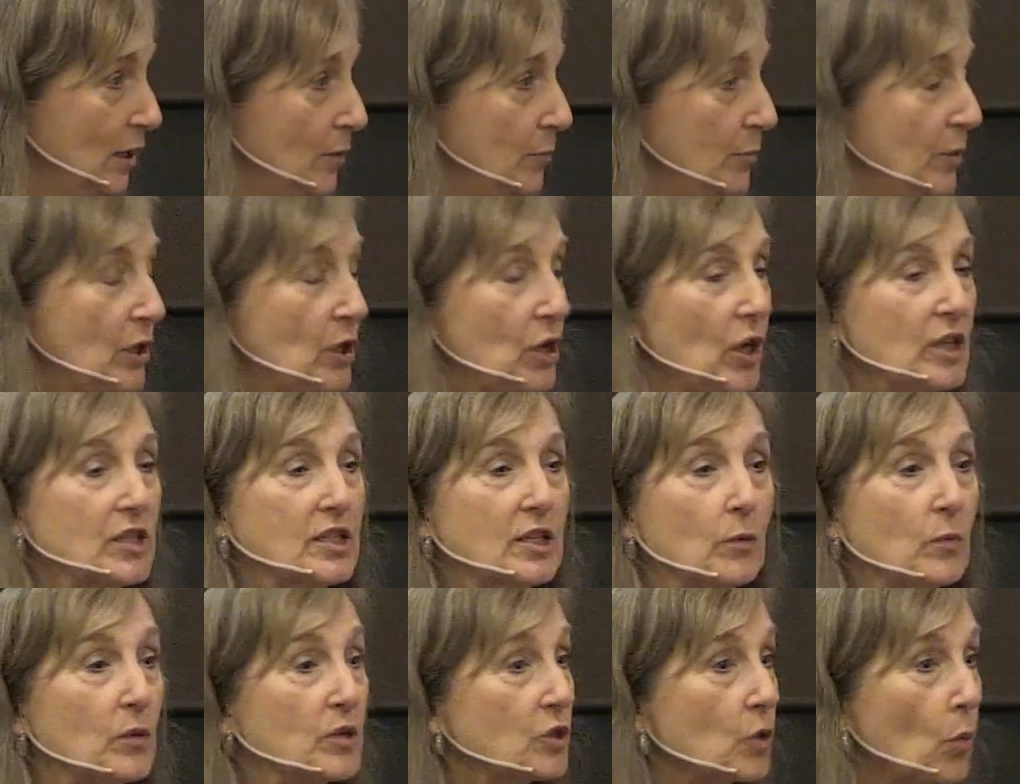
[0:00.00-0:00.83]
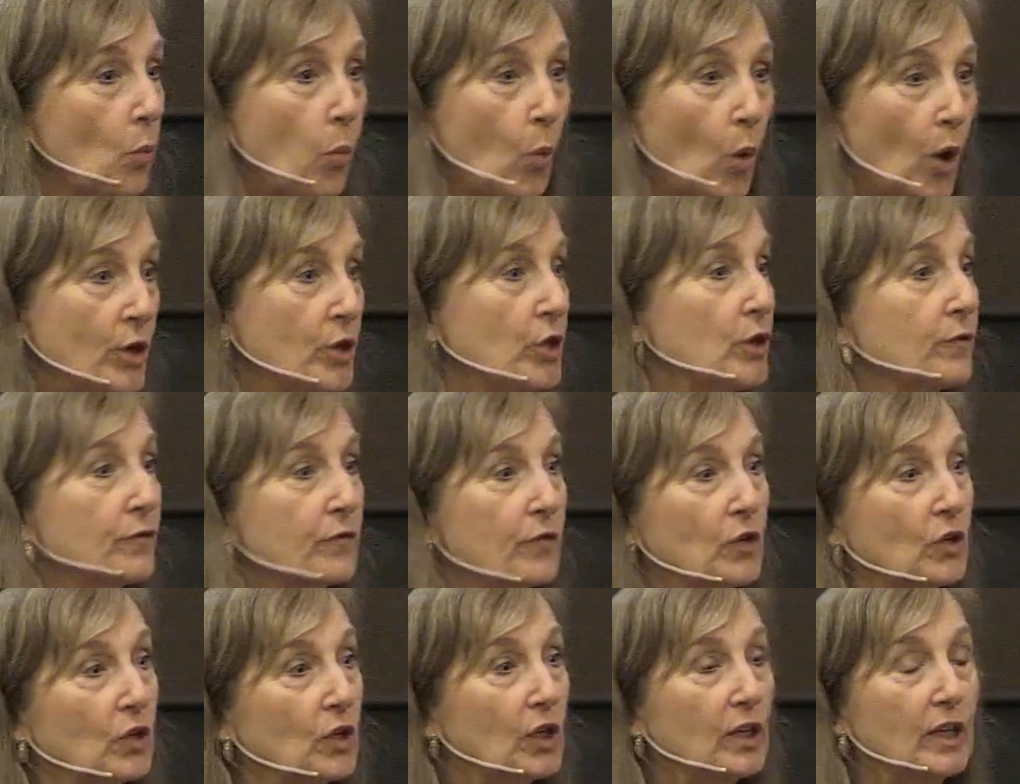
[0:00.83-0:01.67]
Because it was a
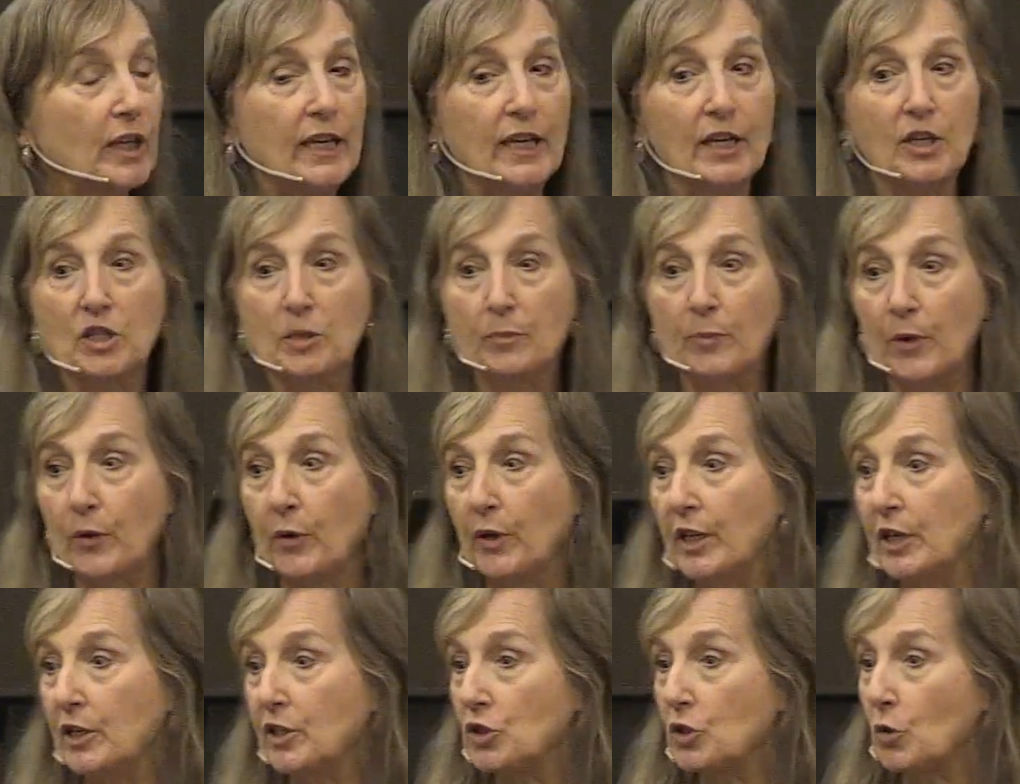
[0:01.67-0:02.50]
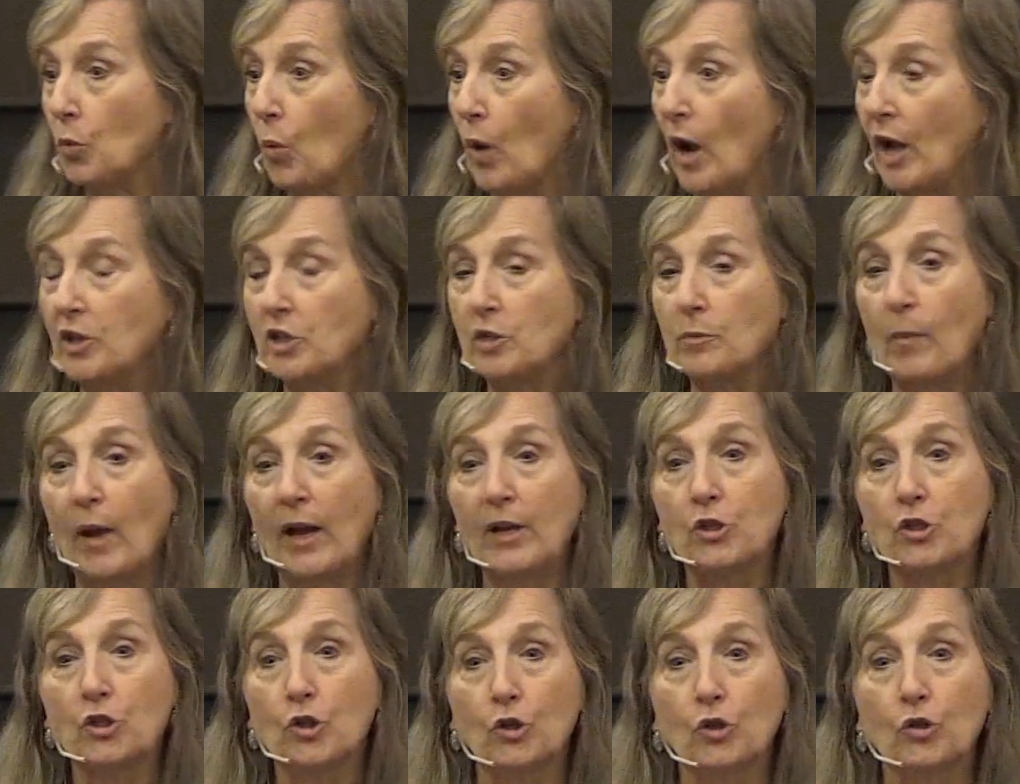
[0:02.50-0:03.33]
wonderful experience to watch my
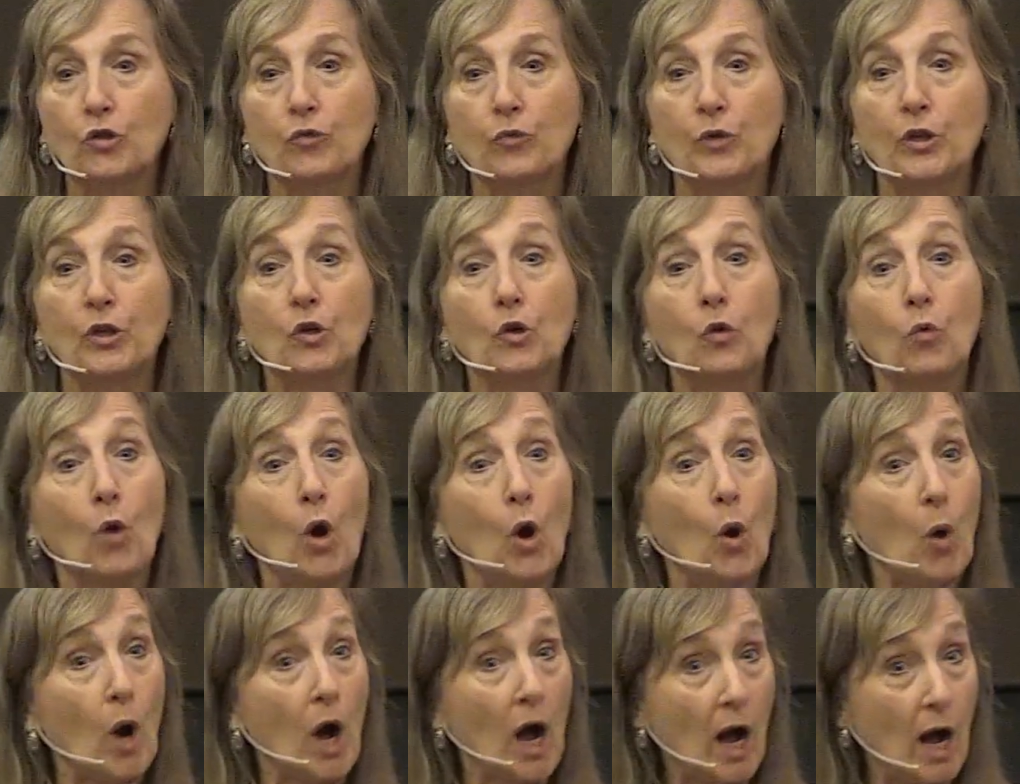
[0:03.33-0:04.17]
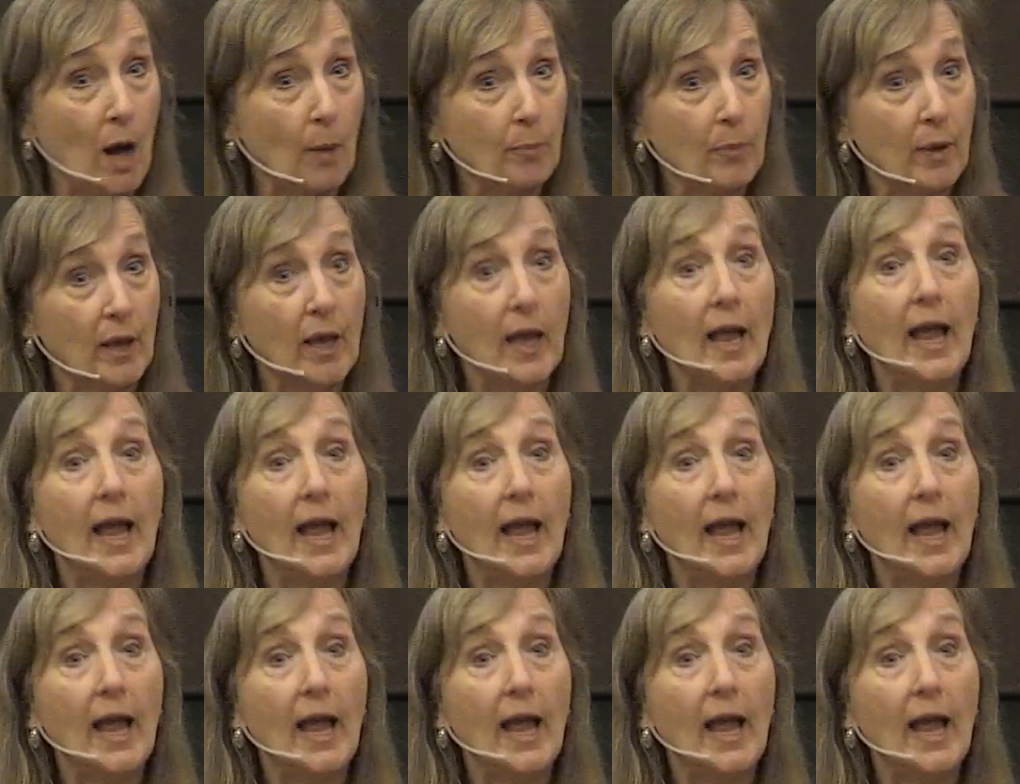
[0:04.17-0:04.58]
children grow up